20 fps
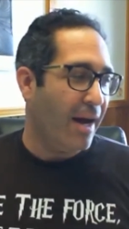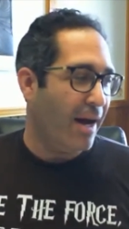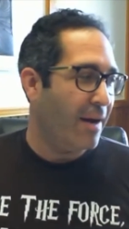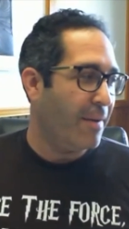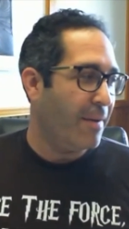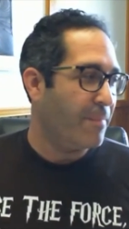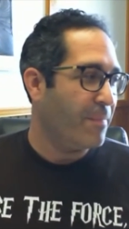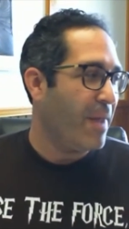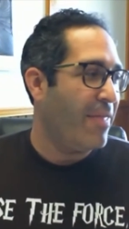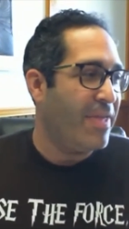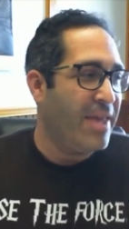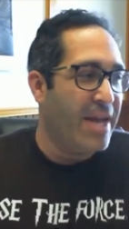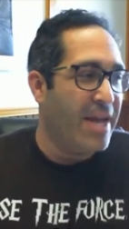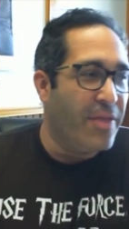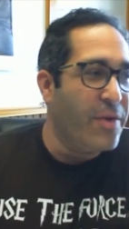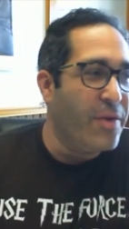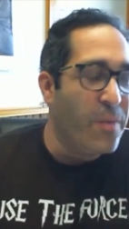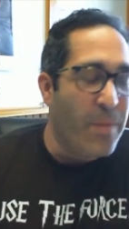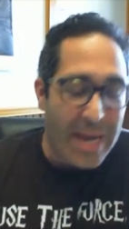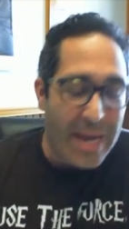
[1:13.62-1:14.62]
Um, and the
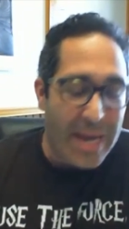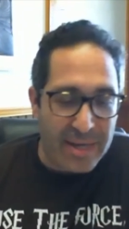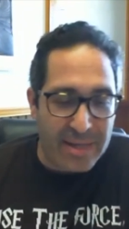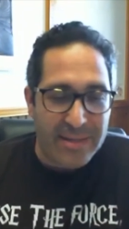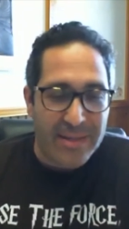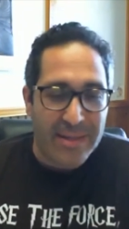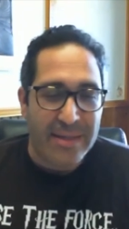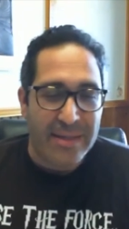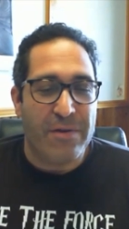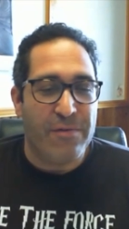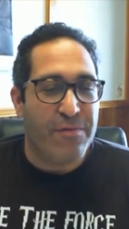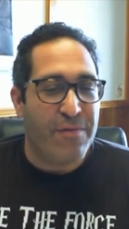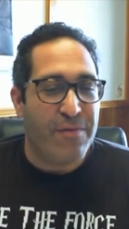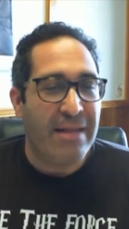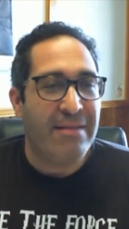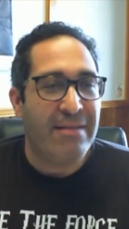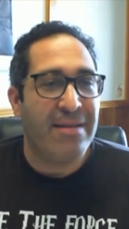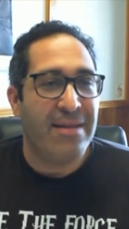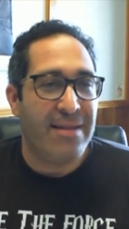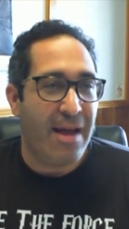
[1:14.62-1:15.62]
other way to
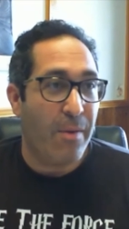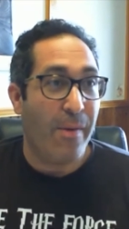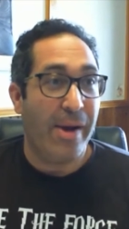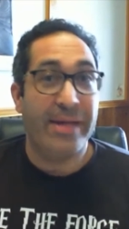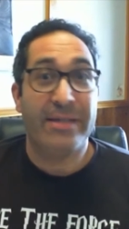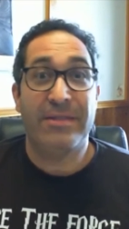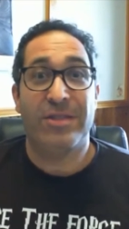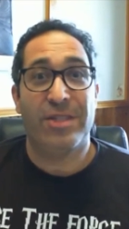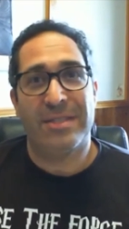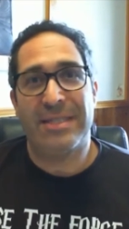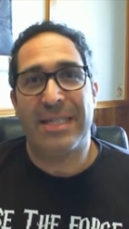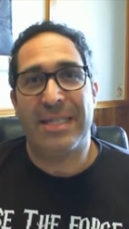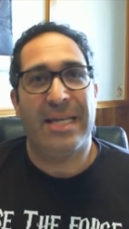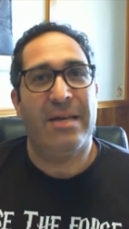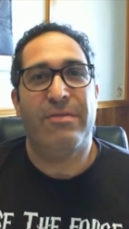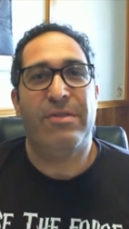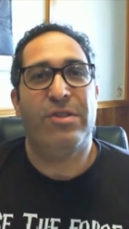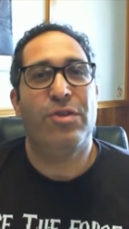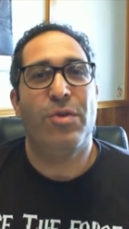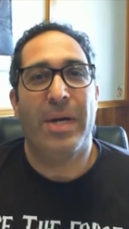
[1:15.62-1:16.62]
invent in that way is just to
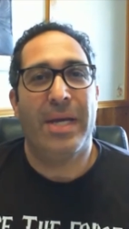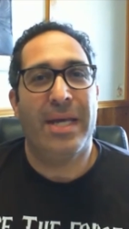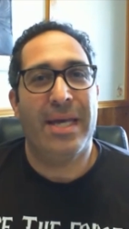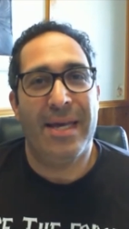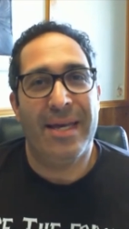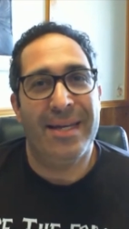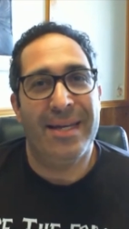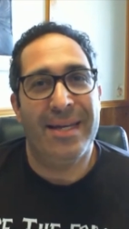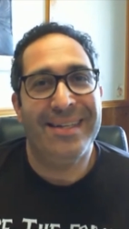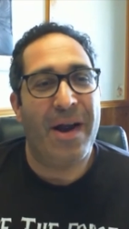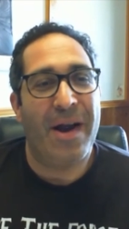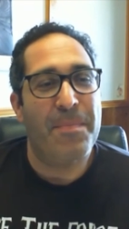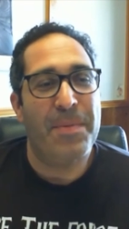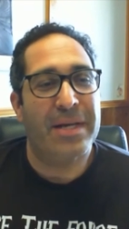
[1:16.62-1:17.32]
give it to a kid, right?